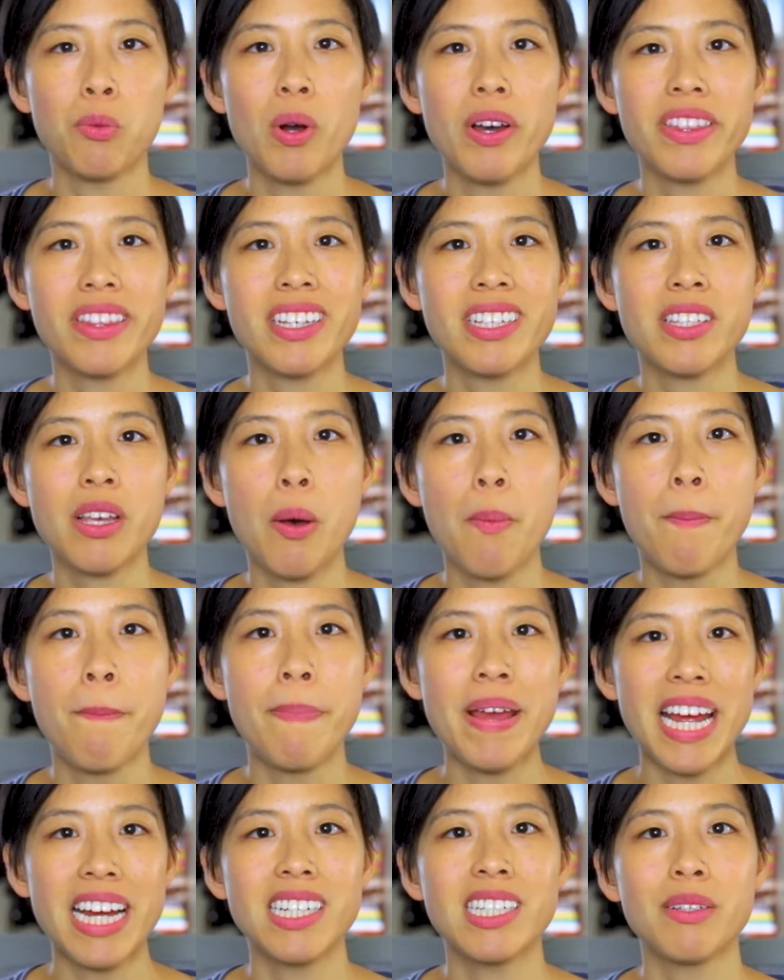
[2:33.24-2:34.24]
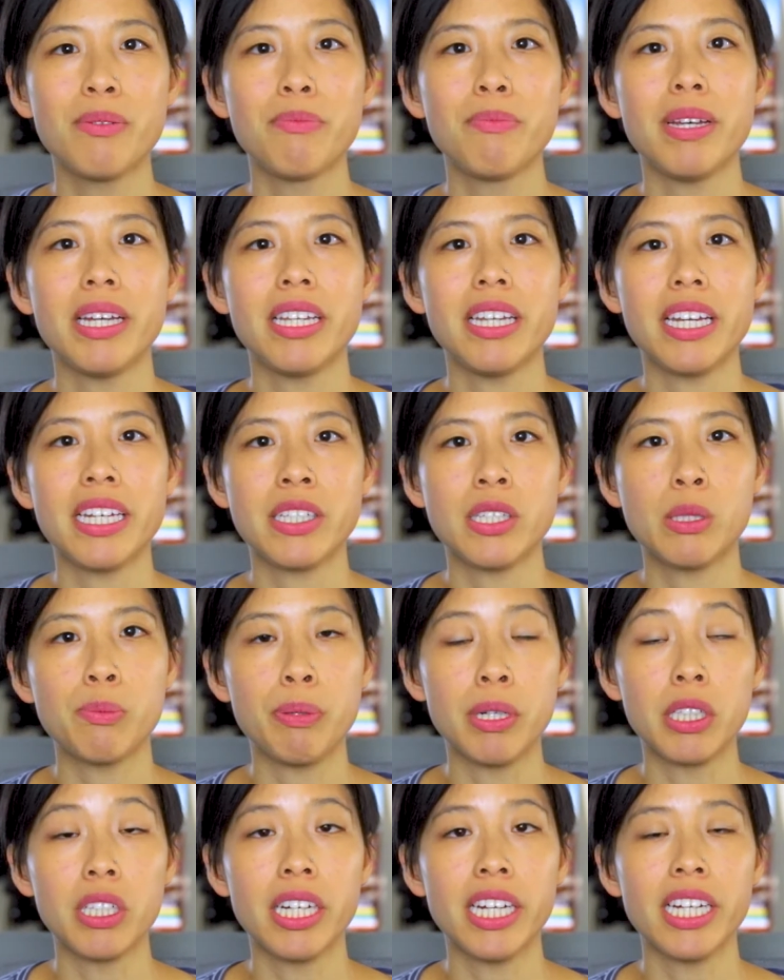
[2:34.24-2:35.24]
what this abandonment
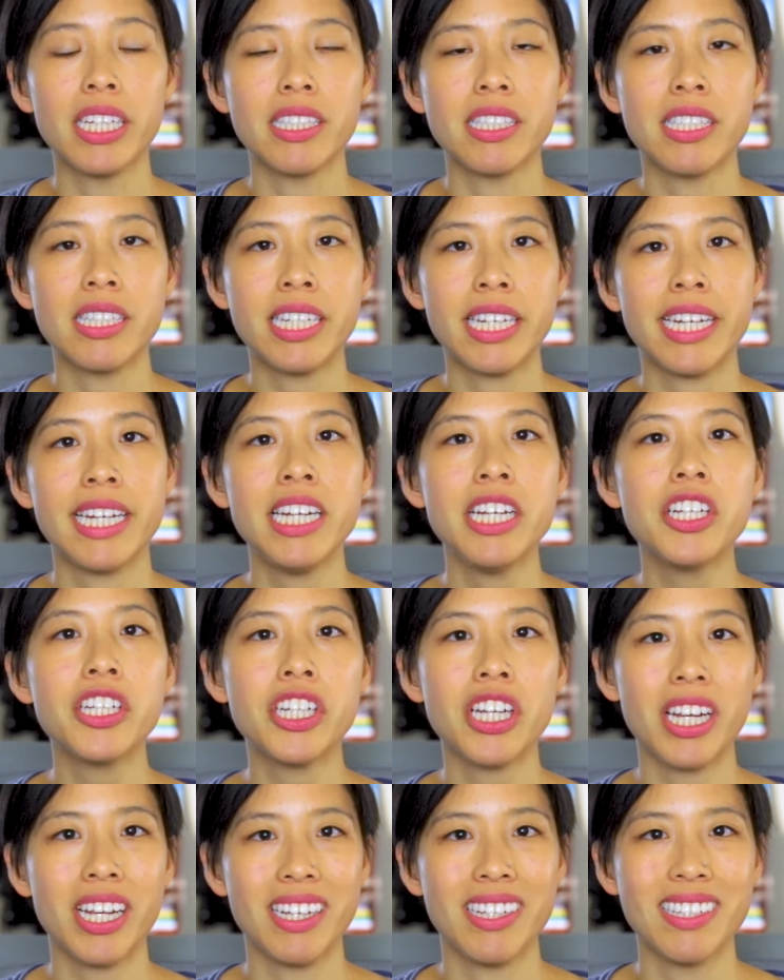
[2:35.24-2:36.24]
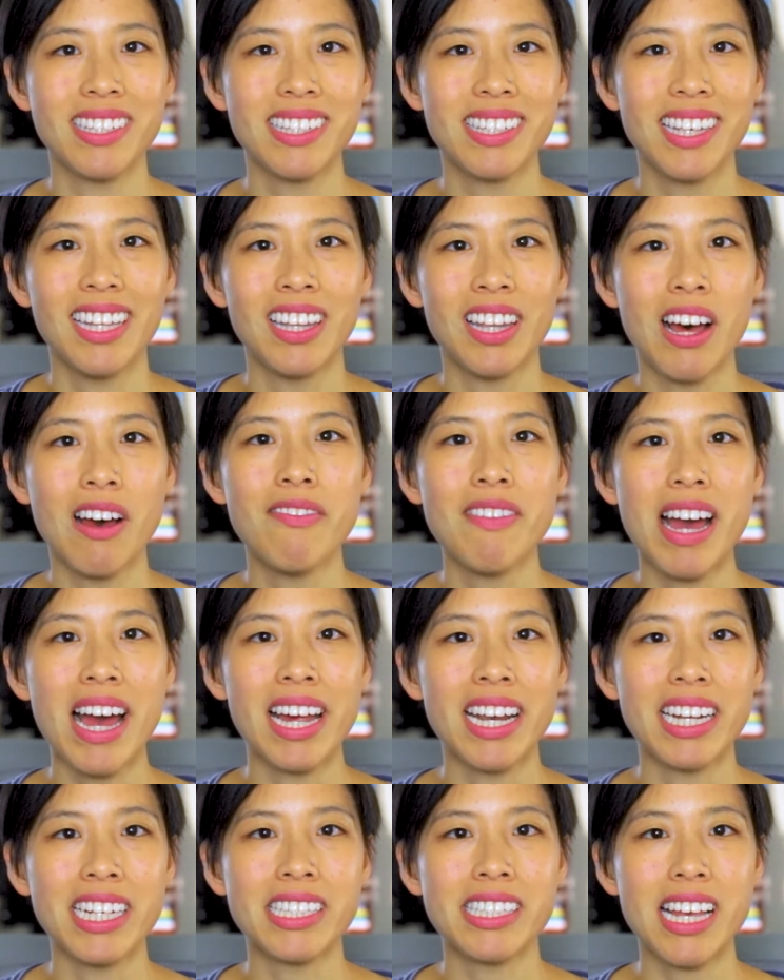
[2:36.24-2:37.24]
experience teaches love
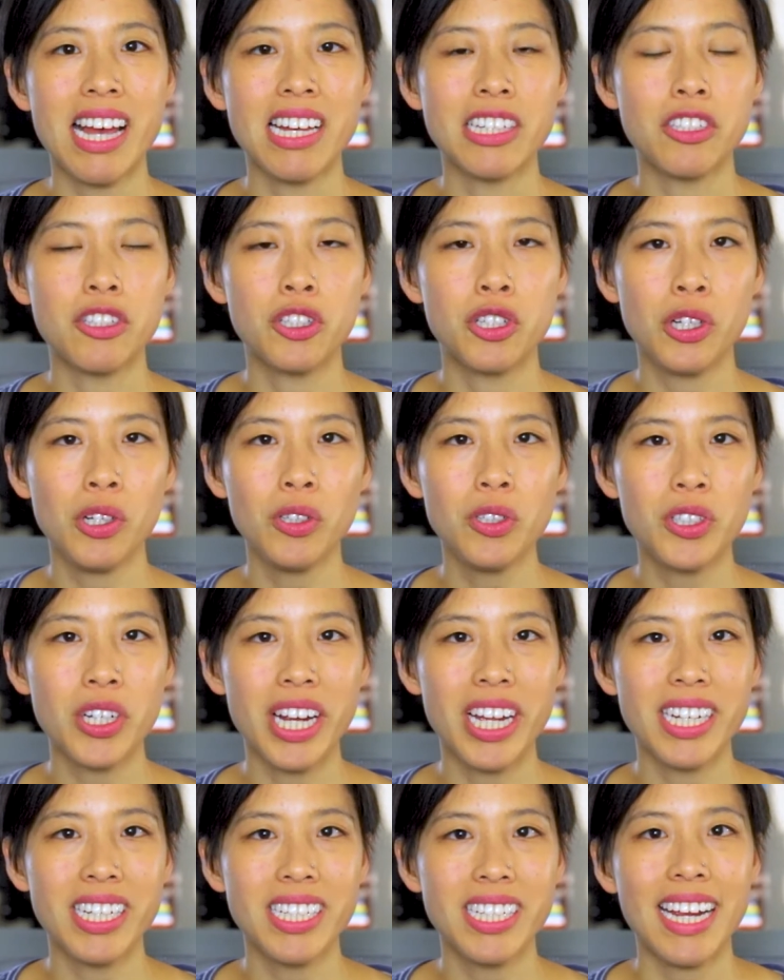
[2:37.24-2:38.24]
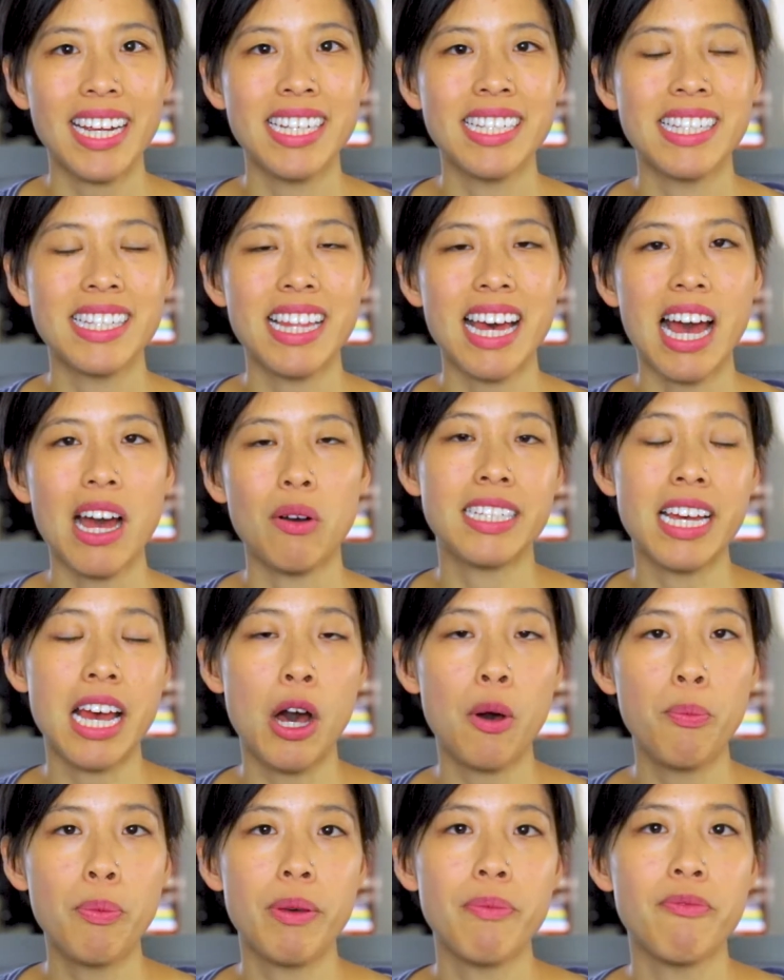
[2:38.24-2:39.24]
addicts as children is that to
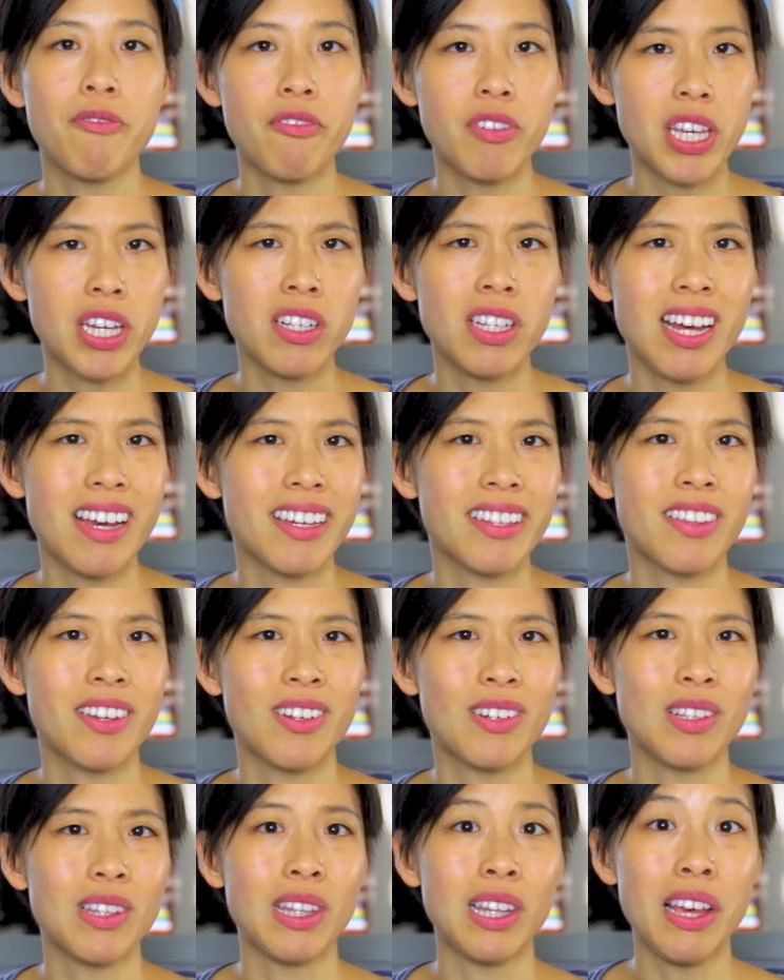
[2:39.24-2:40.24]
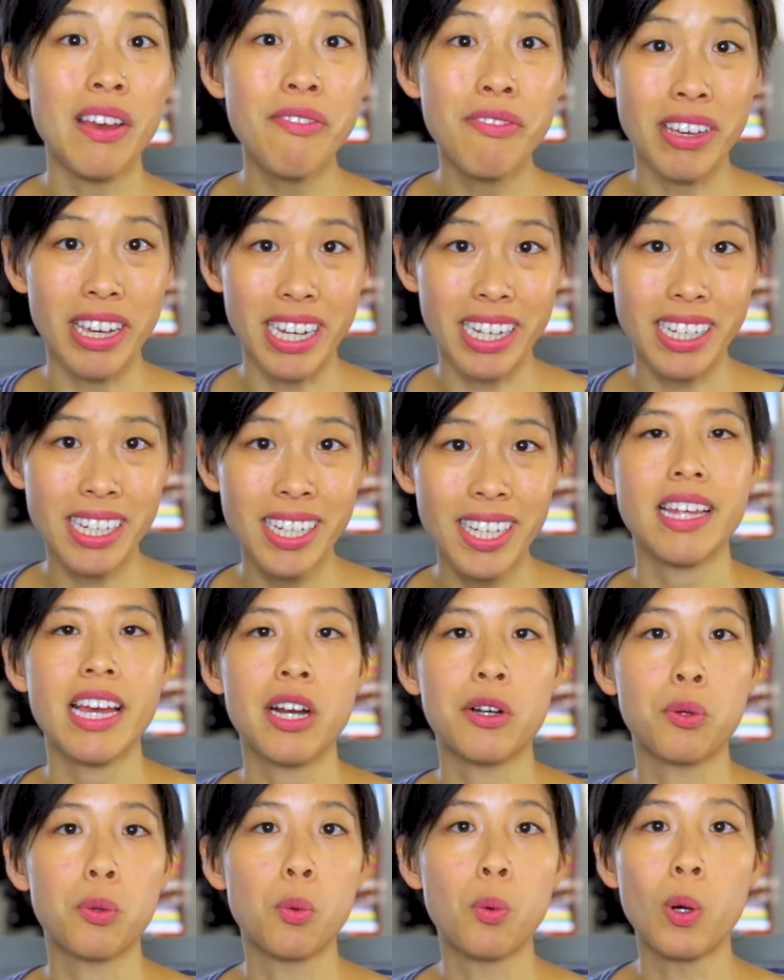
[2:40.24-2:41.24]
help them feel like they're living,
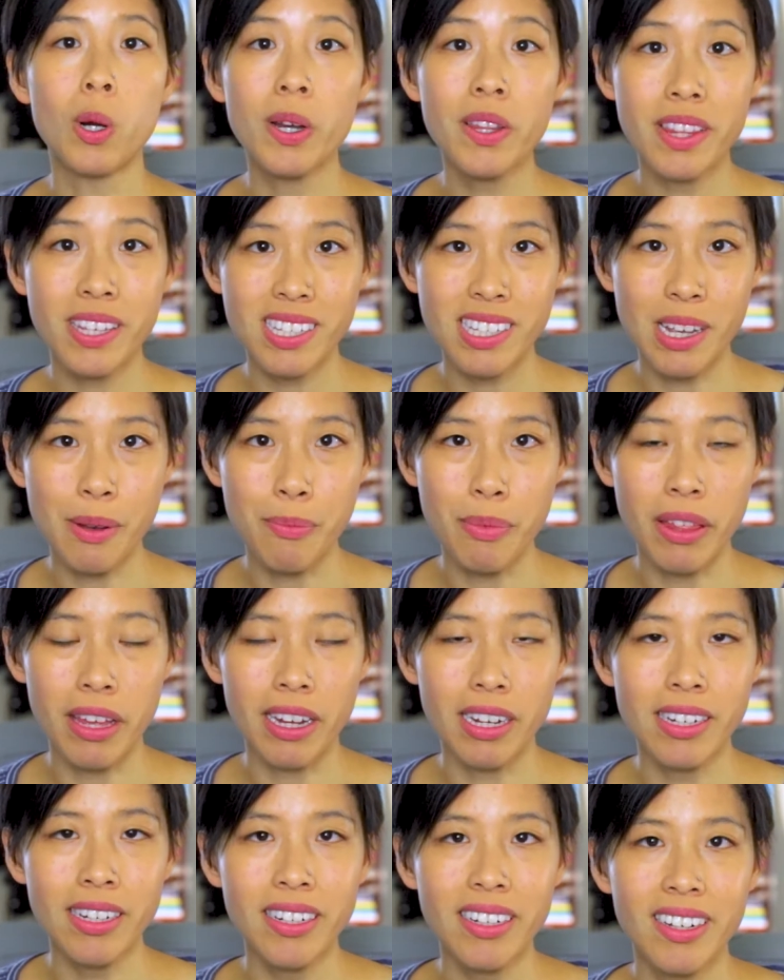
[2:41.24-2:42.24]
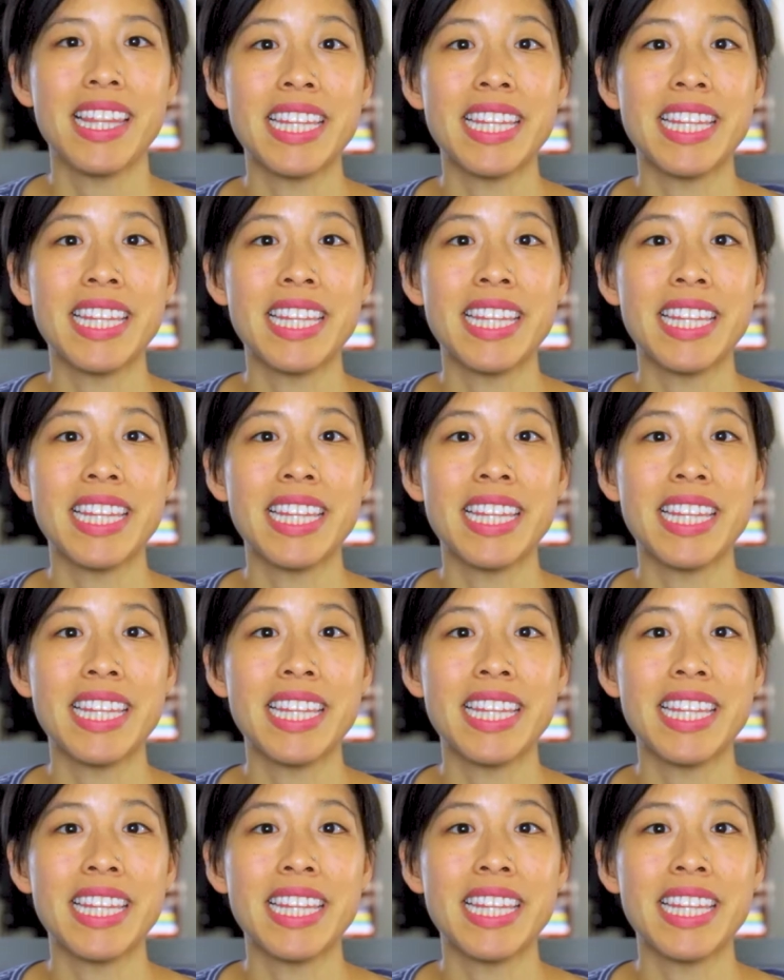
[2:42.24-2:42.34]
they are worth something,